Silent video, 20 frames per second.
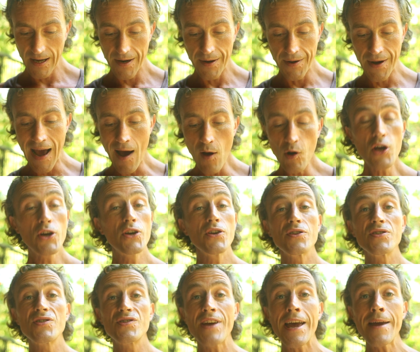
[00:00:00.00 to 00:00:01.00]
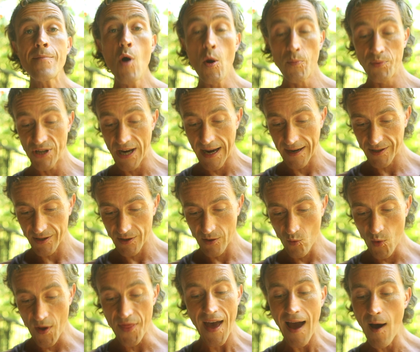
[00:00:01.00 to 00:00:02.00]
Now look at the same object
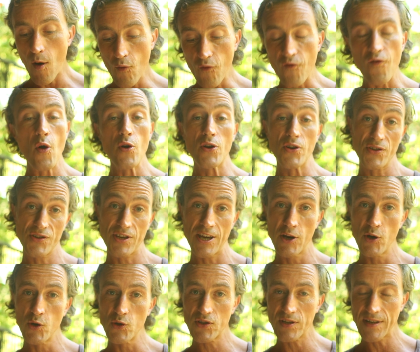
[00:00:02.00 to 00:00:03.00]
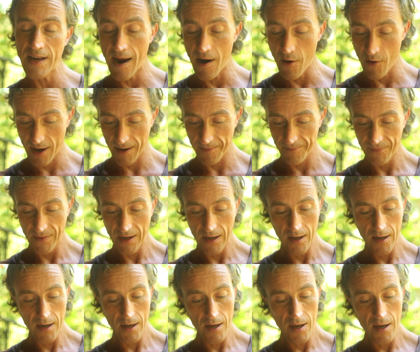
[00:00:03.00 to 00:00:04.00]
without focusing or staring.
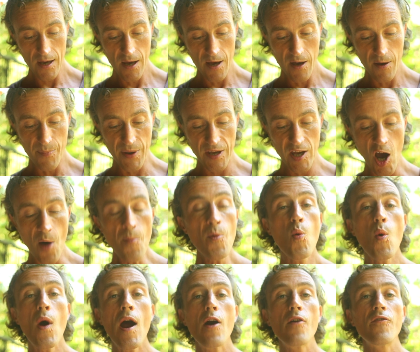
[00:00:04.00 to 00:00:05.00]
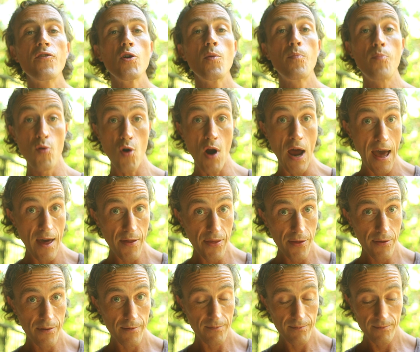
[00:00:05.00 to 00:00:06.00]
Become aware of your
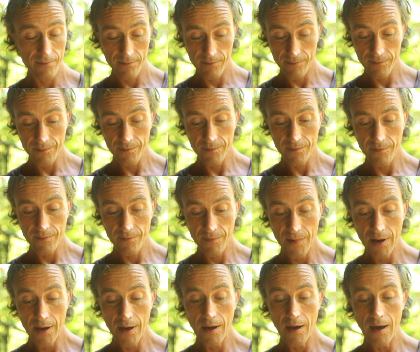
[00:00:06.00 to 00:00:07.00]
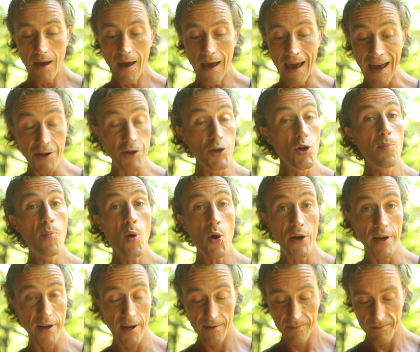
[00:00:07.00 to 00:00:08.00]
breath and your
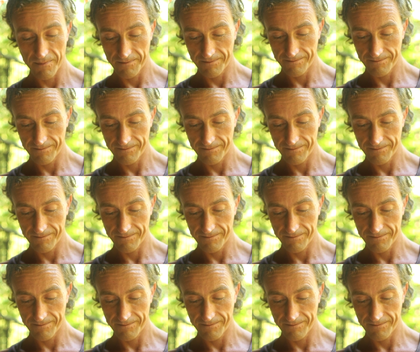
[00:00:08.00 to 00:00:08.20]
body.